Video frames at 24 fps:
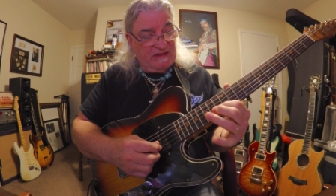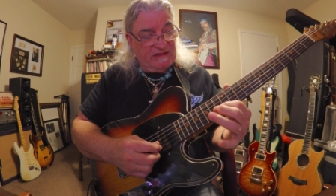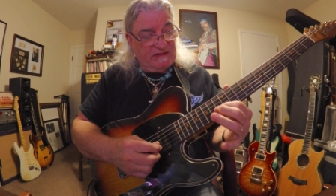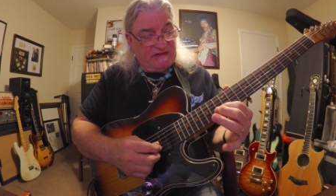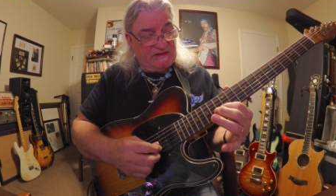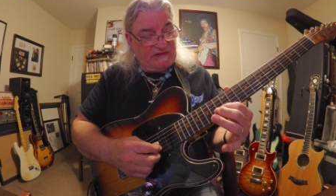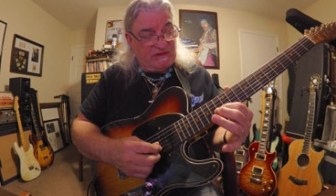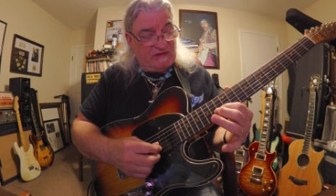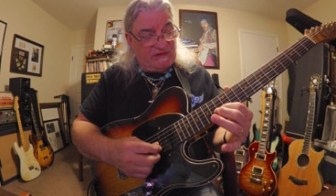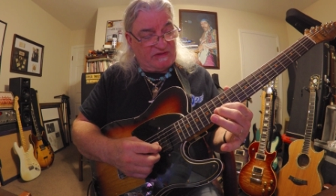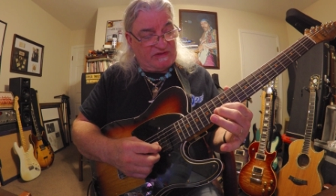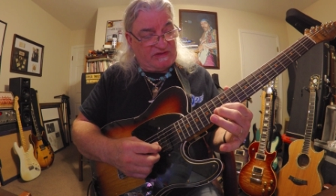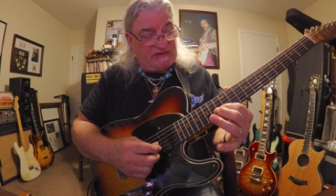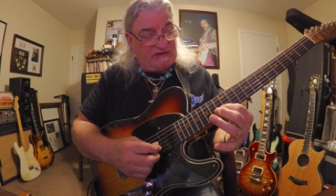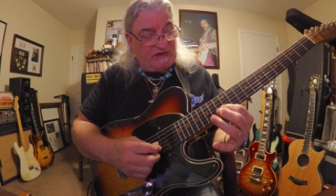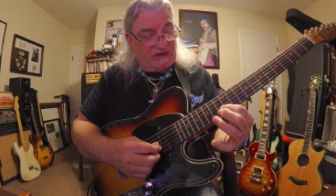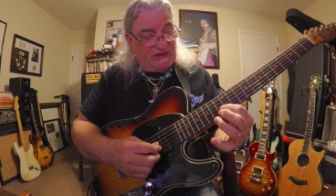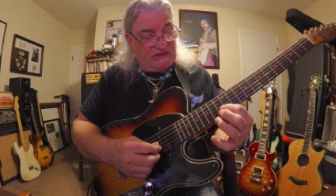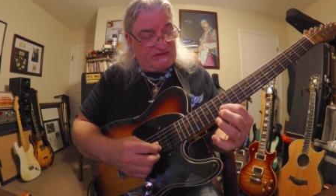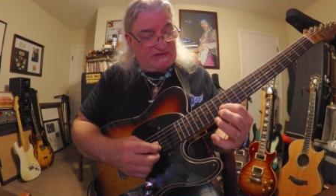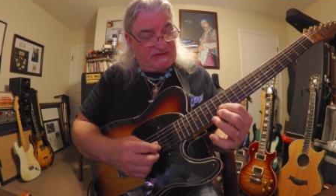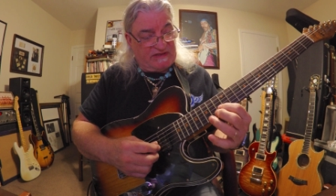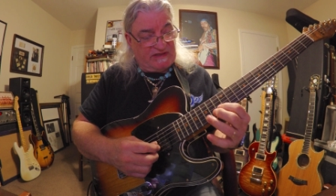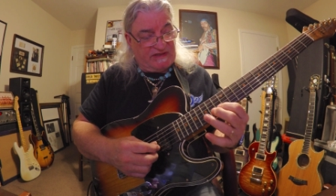So it
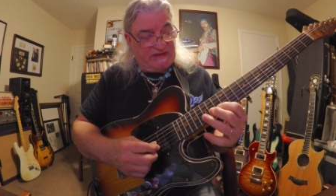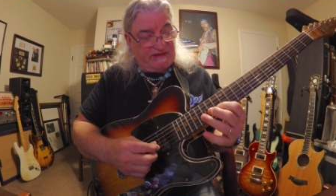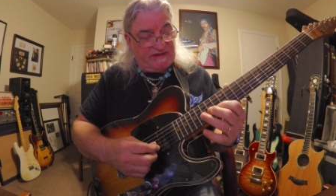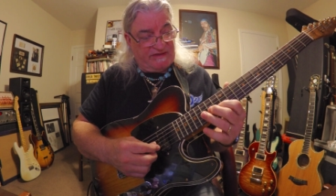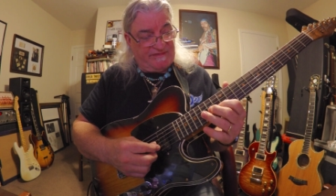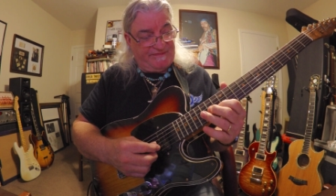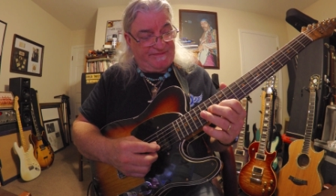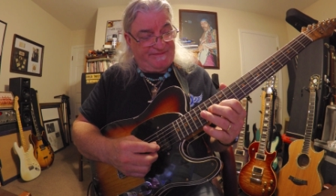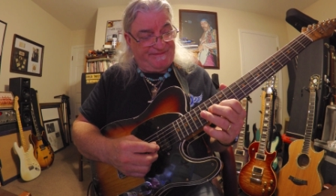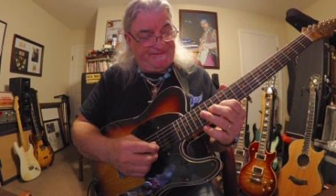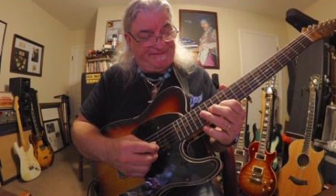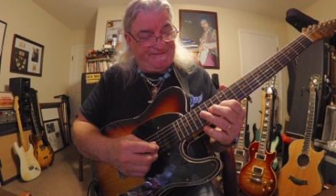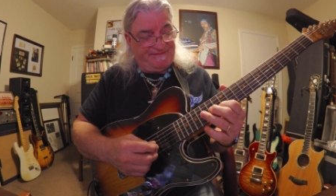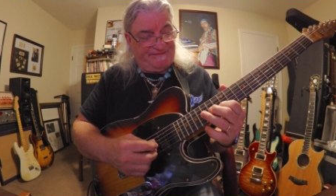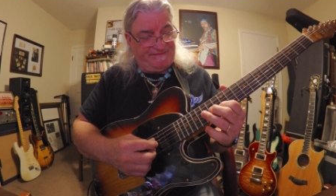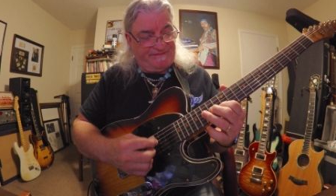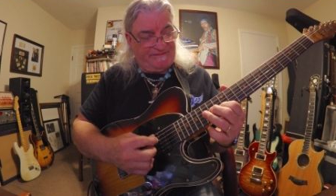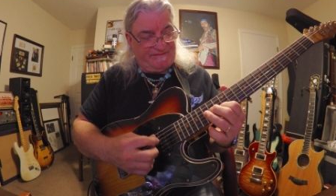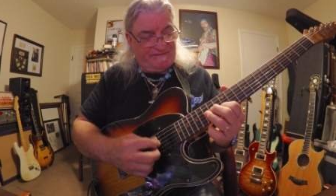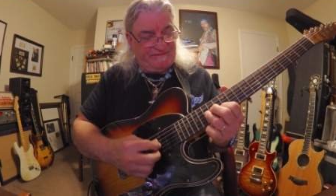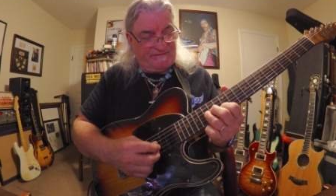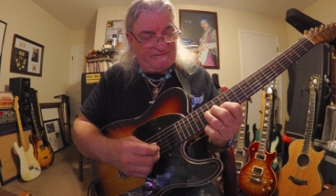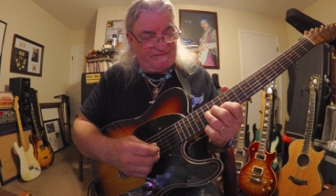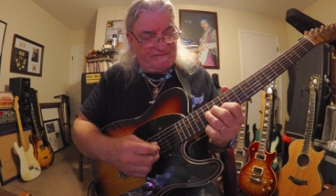starts here,
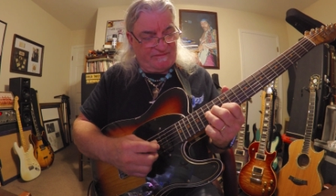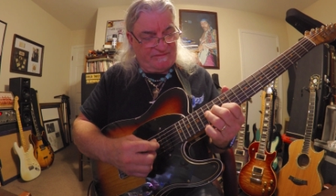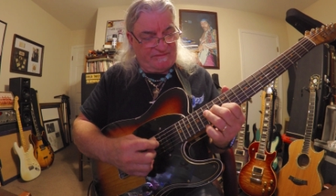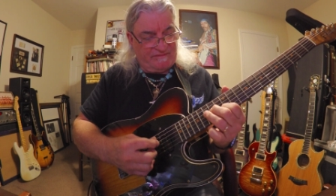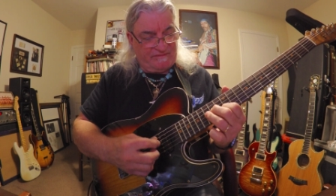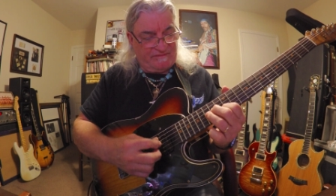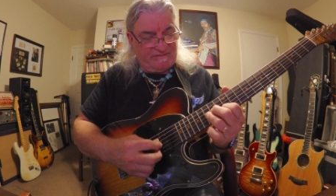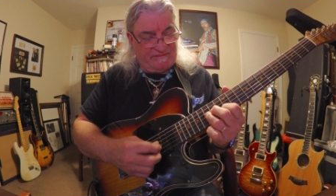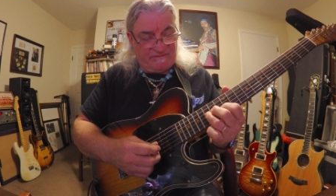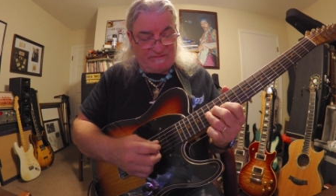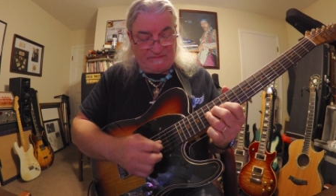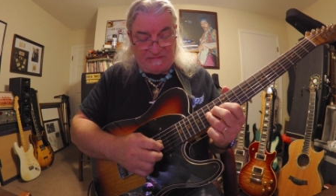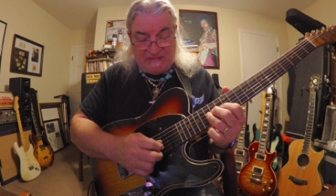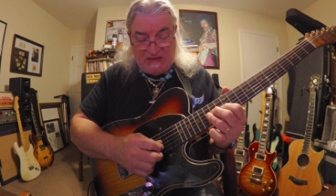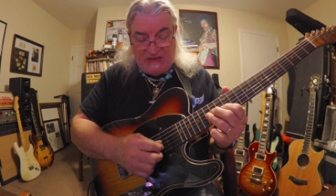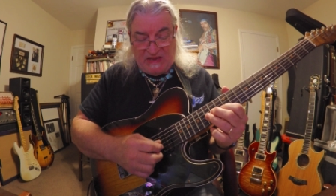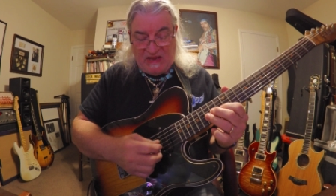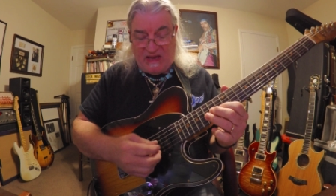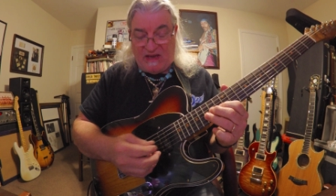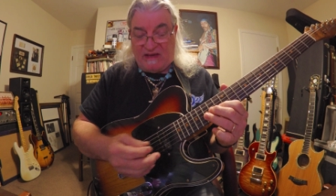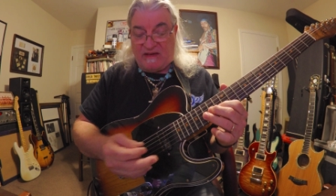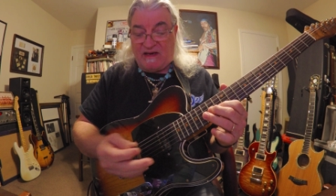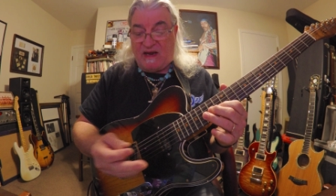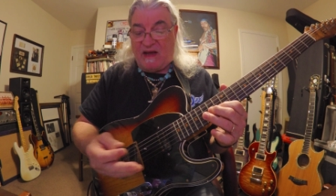
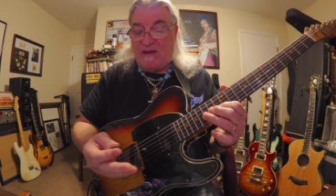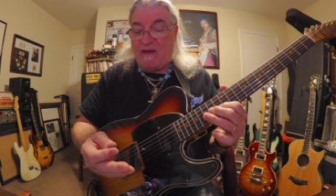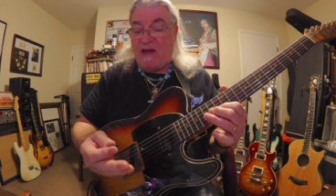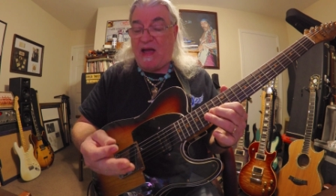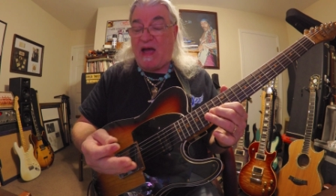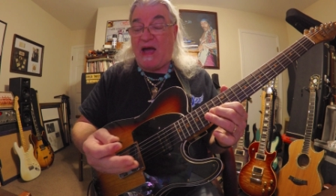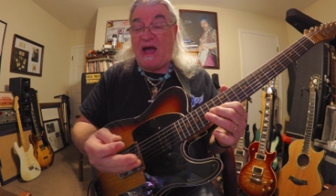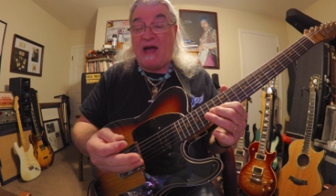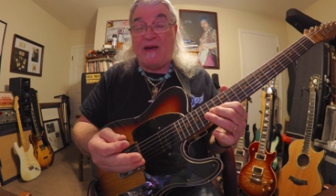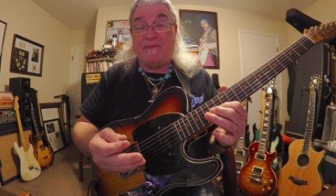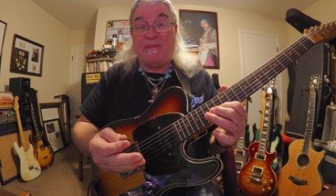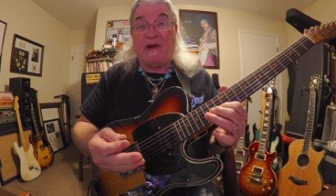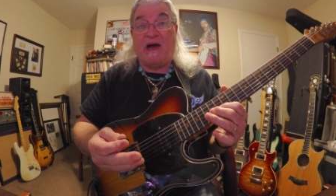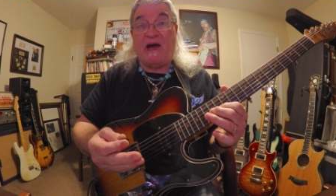and I'm